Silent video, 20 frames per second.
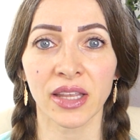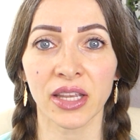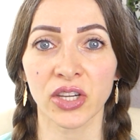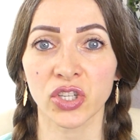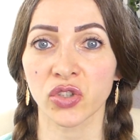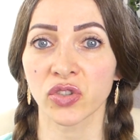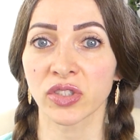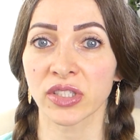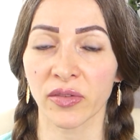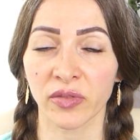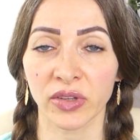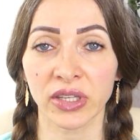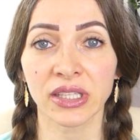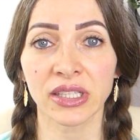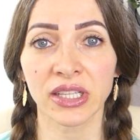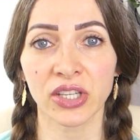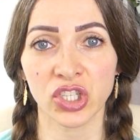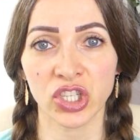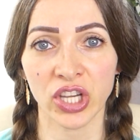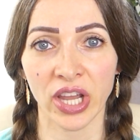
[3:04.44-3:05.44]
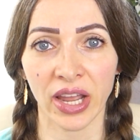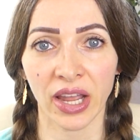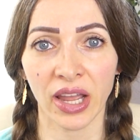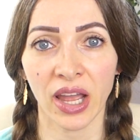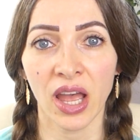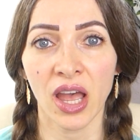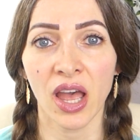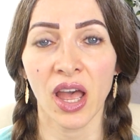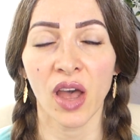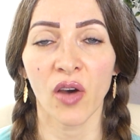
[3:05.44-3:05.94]
they should definitely check
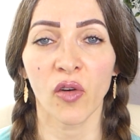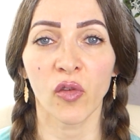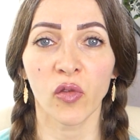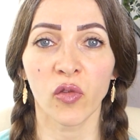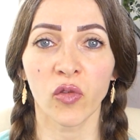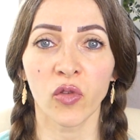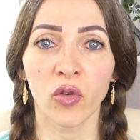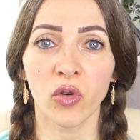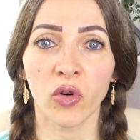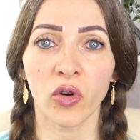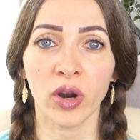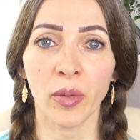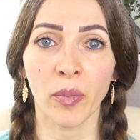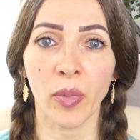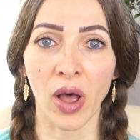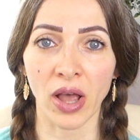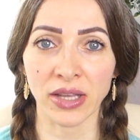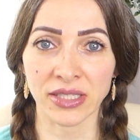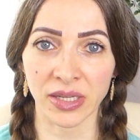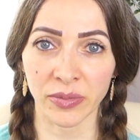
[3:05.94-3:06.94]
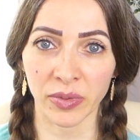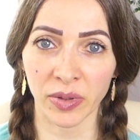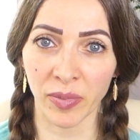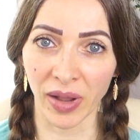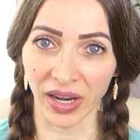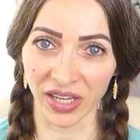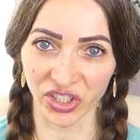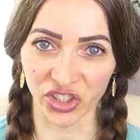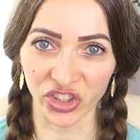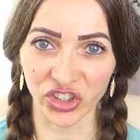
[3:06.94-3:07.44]
for possible
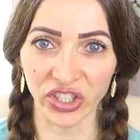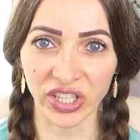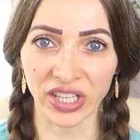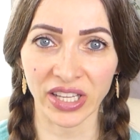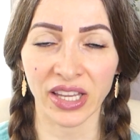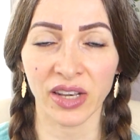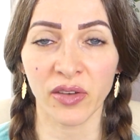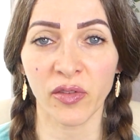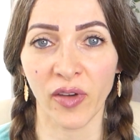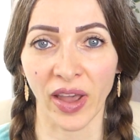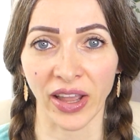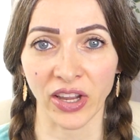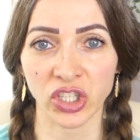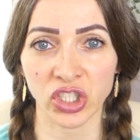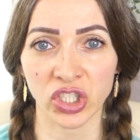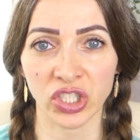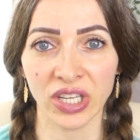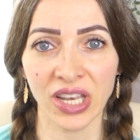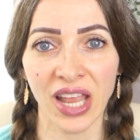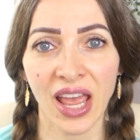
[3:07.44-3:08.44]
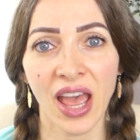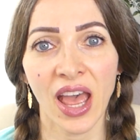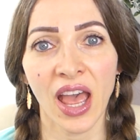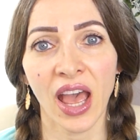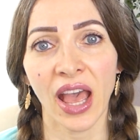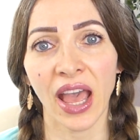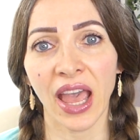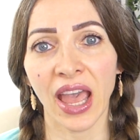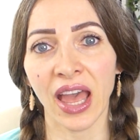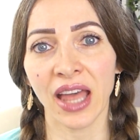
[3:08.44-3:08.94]
bacterial infection.
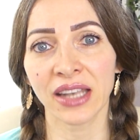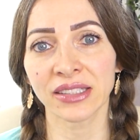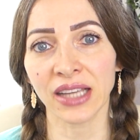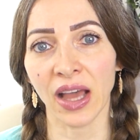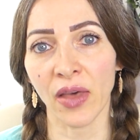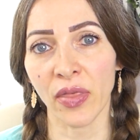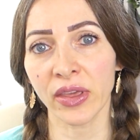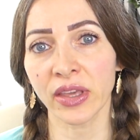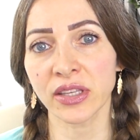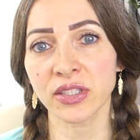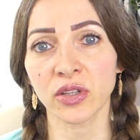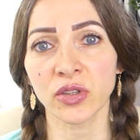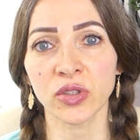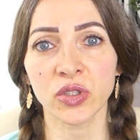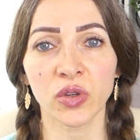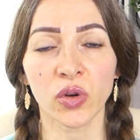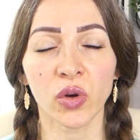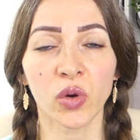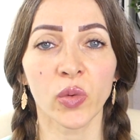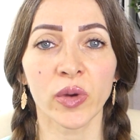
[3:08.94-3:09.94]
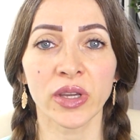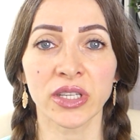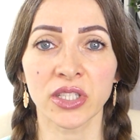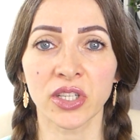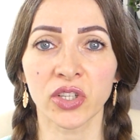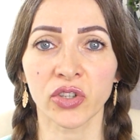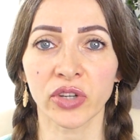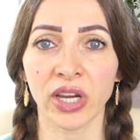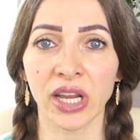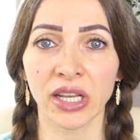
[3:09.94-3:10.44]
And I think it's also always
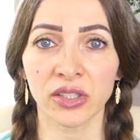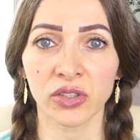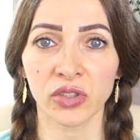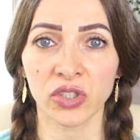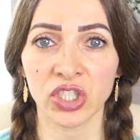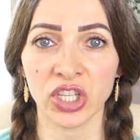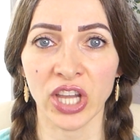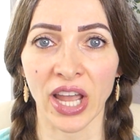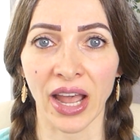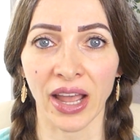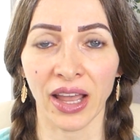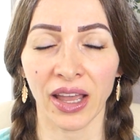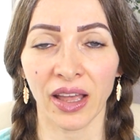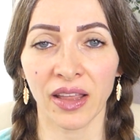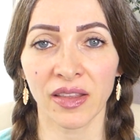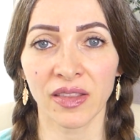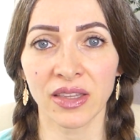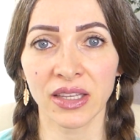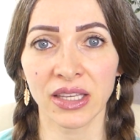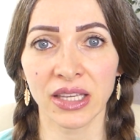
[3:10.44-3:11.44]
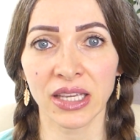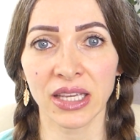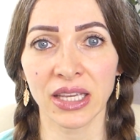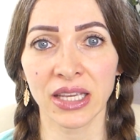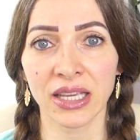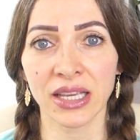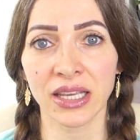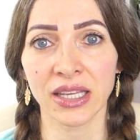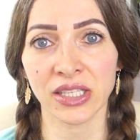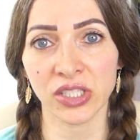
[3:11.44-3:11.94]
great to check
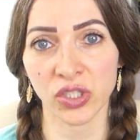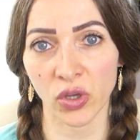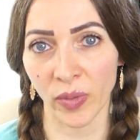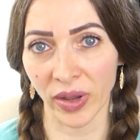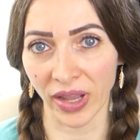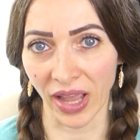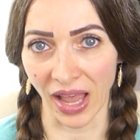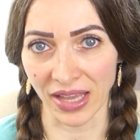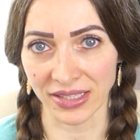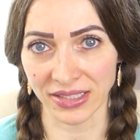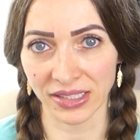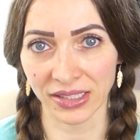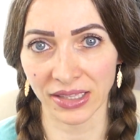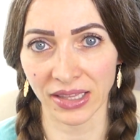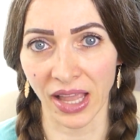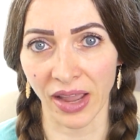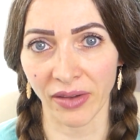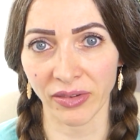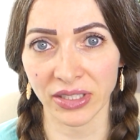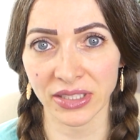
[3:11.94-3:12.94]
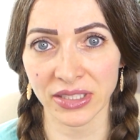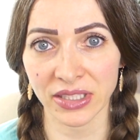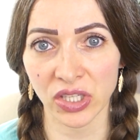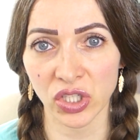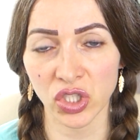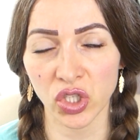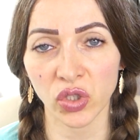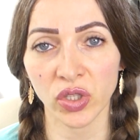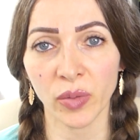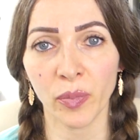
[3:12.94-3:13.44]
the stomach acid levels.
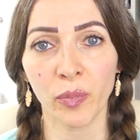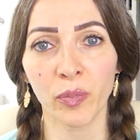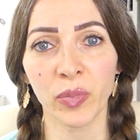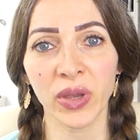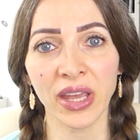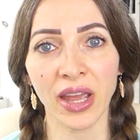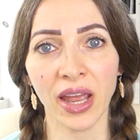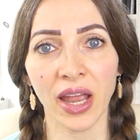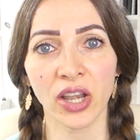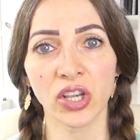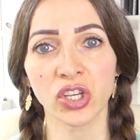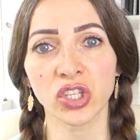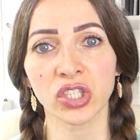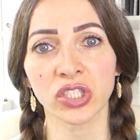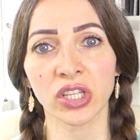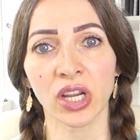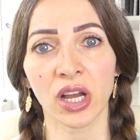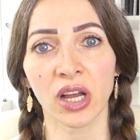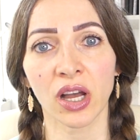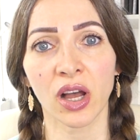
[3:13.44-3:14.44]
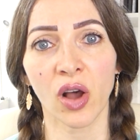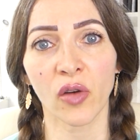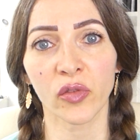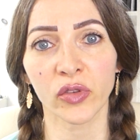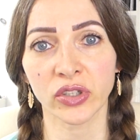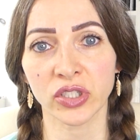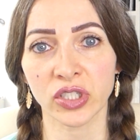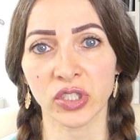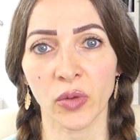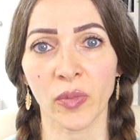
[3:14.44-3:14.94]
So the pH uh, of
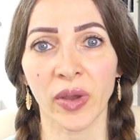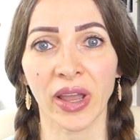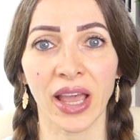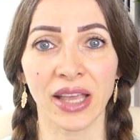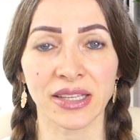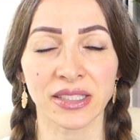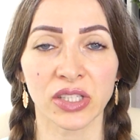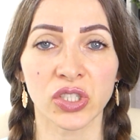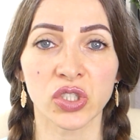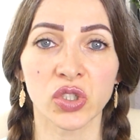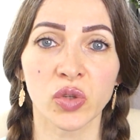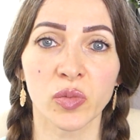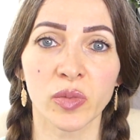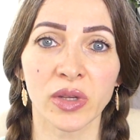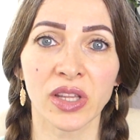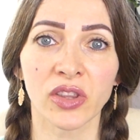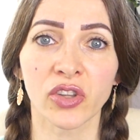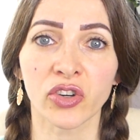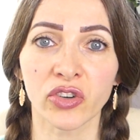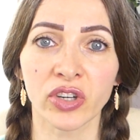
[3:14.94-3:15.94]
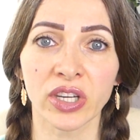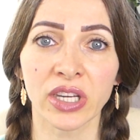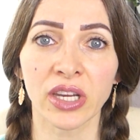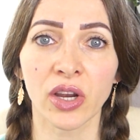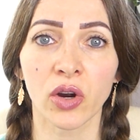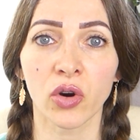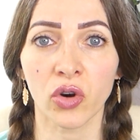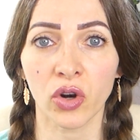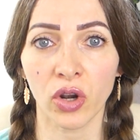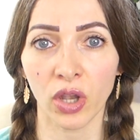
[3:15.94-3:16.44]
your stomach acid should be three
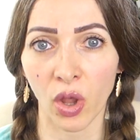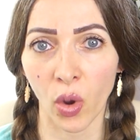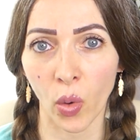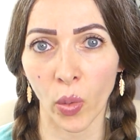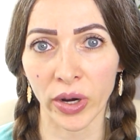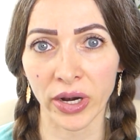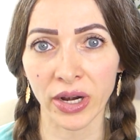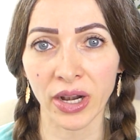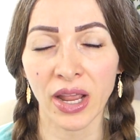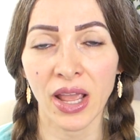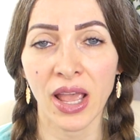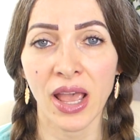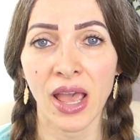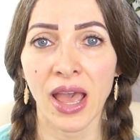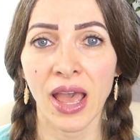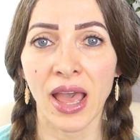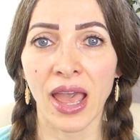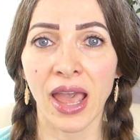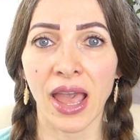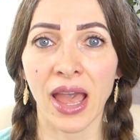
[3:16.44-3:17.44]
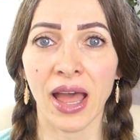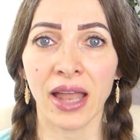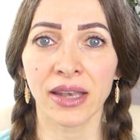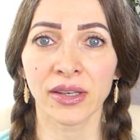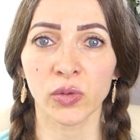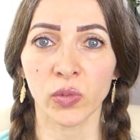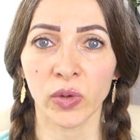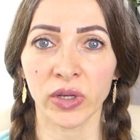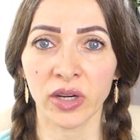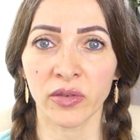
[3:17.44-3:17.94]
or lower.
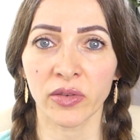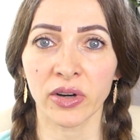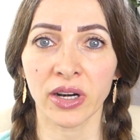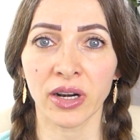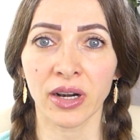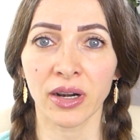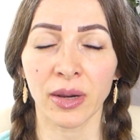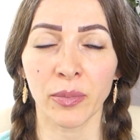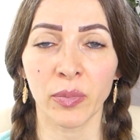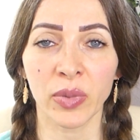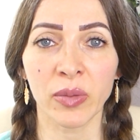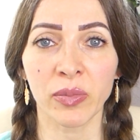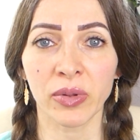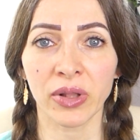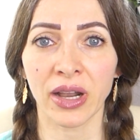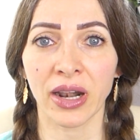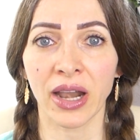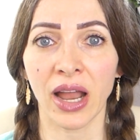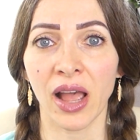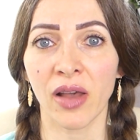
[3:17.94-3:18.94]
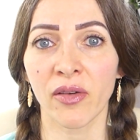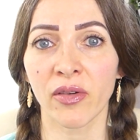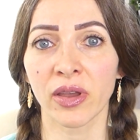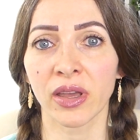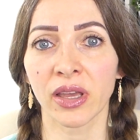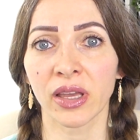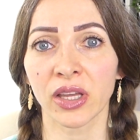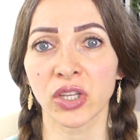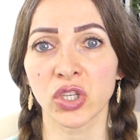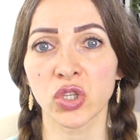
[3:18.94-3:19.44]
And whenever people are
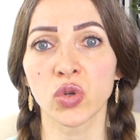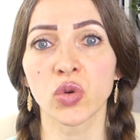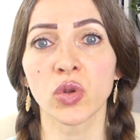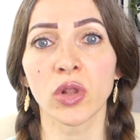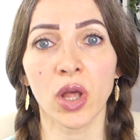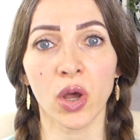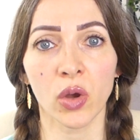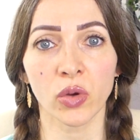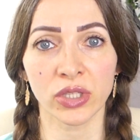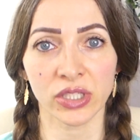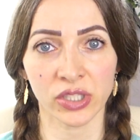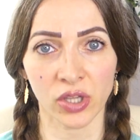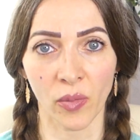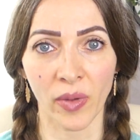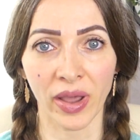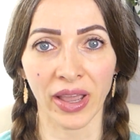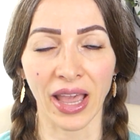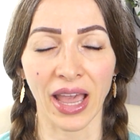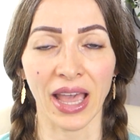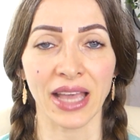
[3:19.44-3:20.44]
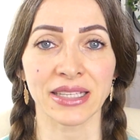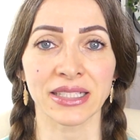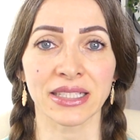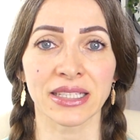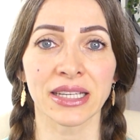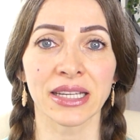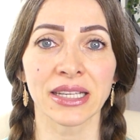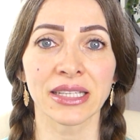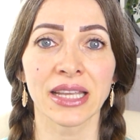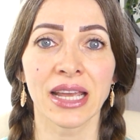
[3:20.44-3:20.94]
having too low stomach
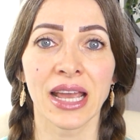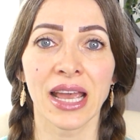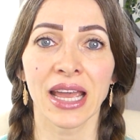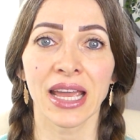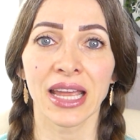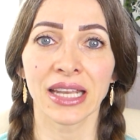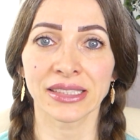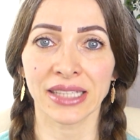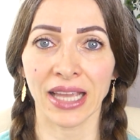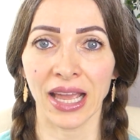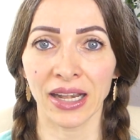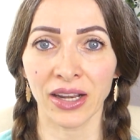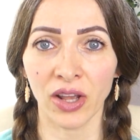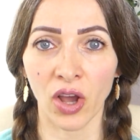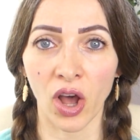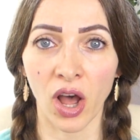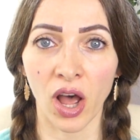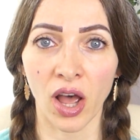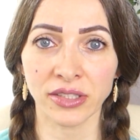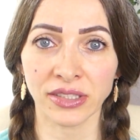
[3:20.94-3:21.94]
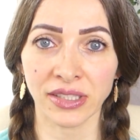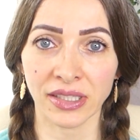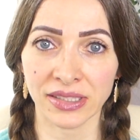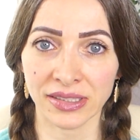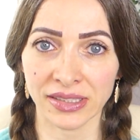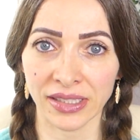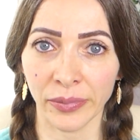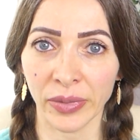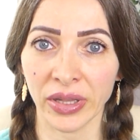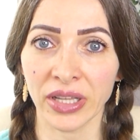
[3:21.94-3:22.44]
acid, it can cause
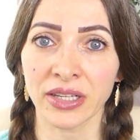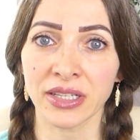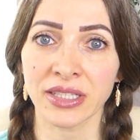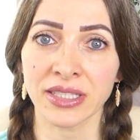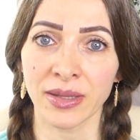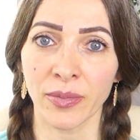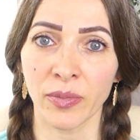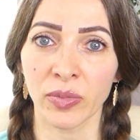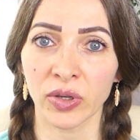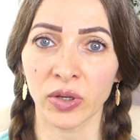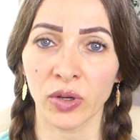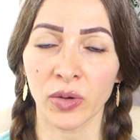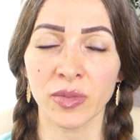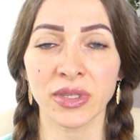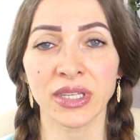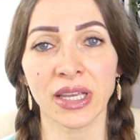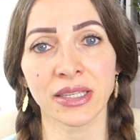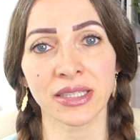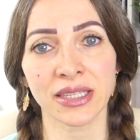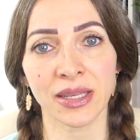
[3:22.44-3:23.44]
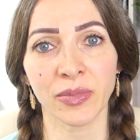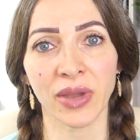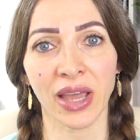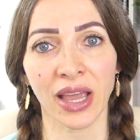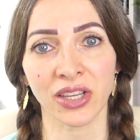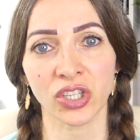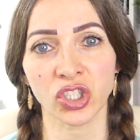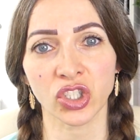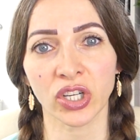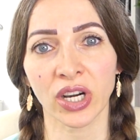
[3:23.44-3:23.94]
similar symptoms and some
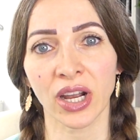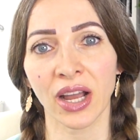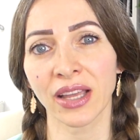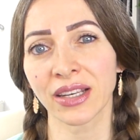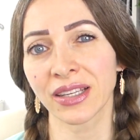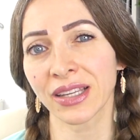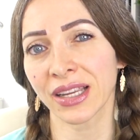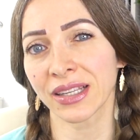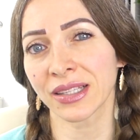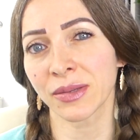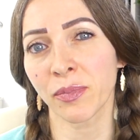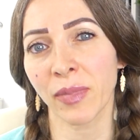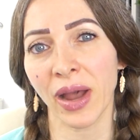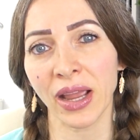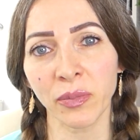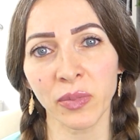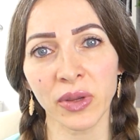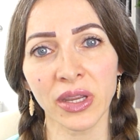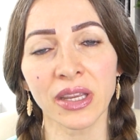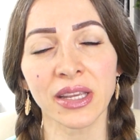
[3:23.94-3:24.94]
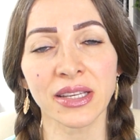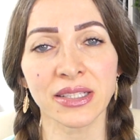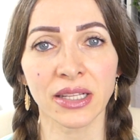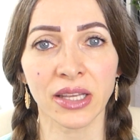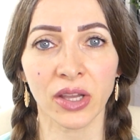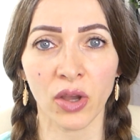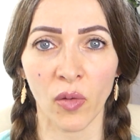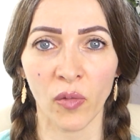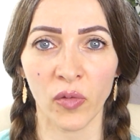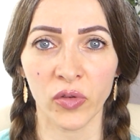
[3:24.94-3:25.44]
extra, and it might be
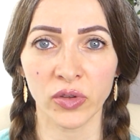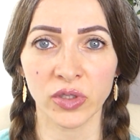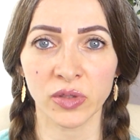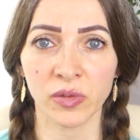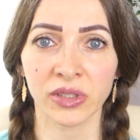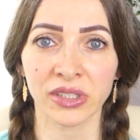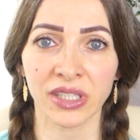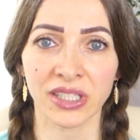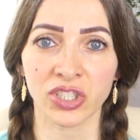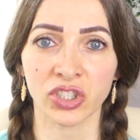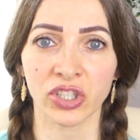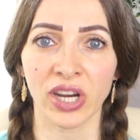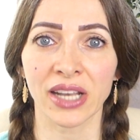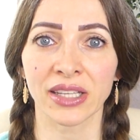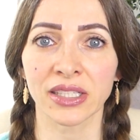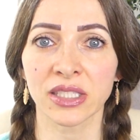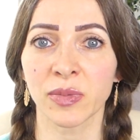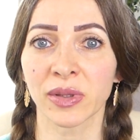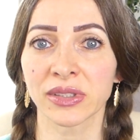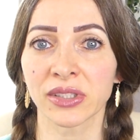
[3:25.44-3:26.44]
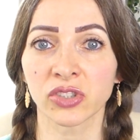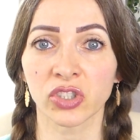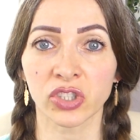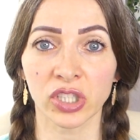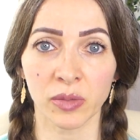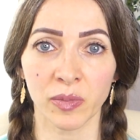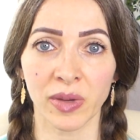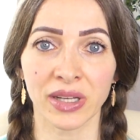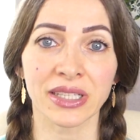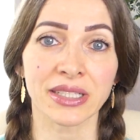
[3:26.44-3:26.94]
easily confused with gastritis, but the
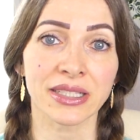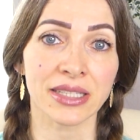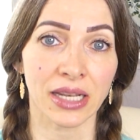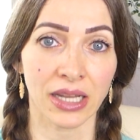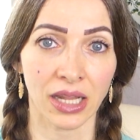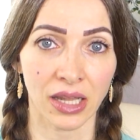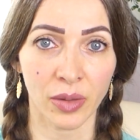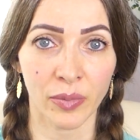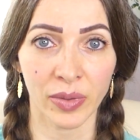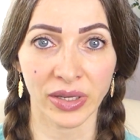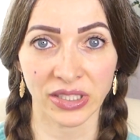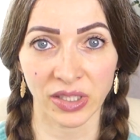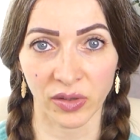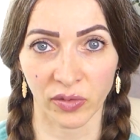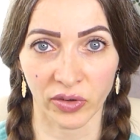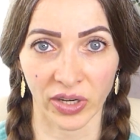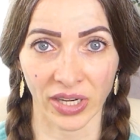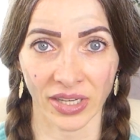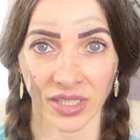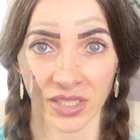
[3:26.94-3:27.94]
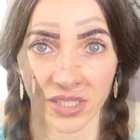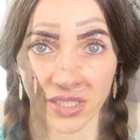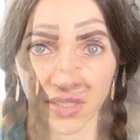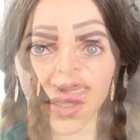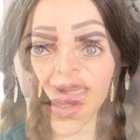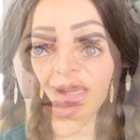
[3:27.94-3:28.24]
treatment is a little bit different